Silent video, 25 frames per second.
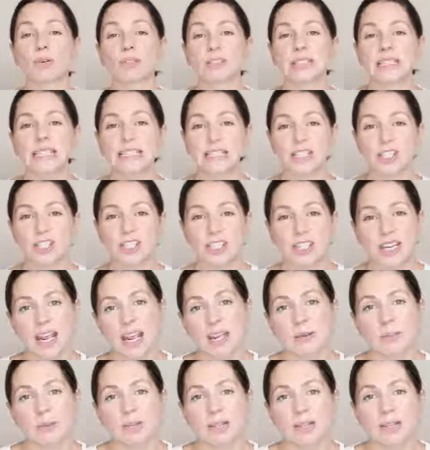wanted to
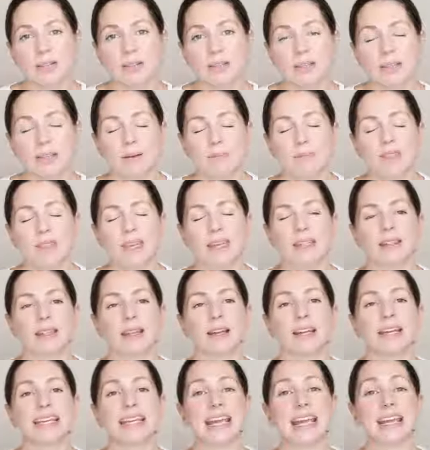share with you something
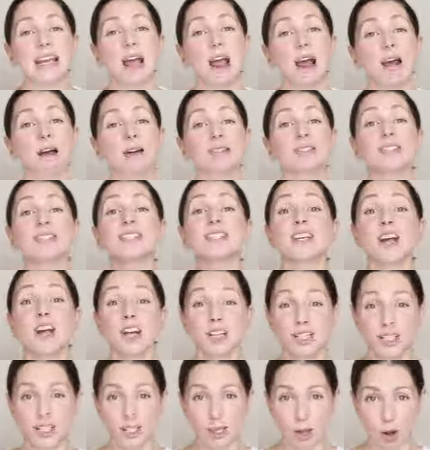that I get asked
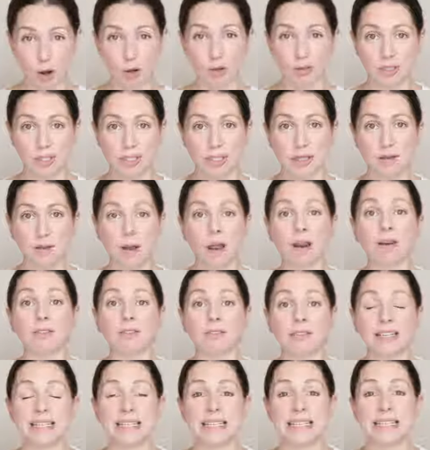a lot. So
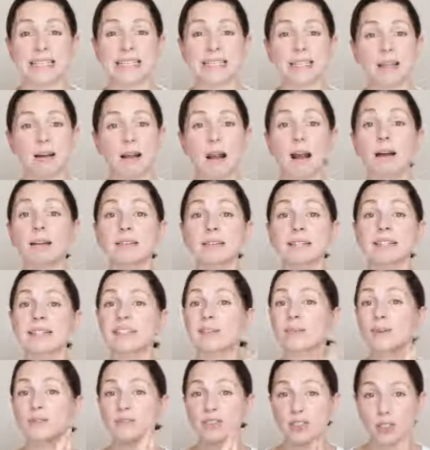hopefully this is going to answer
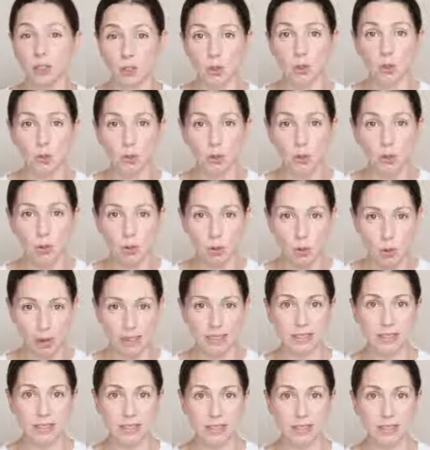some of your
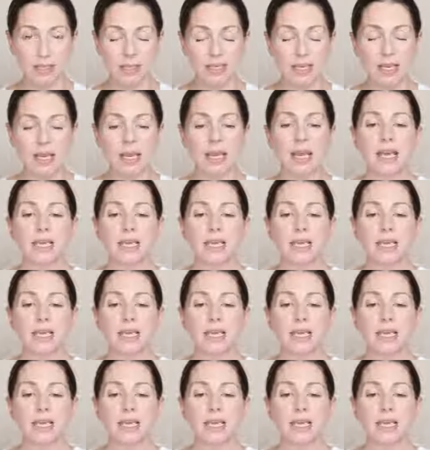questions.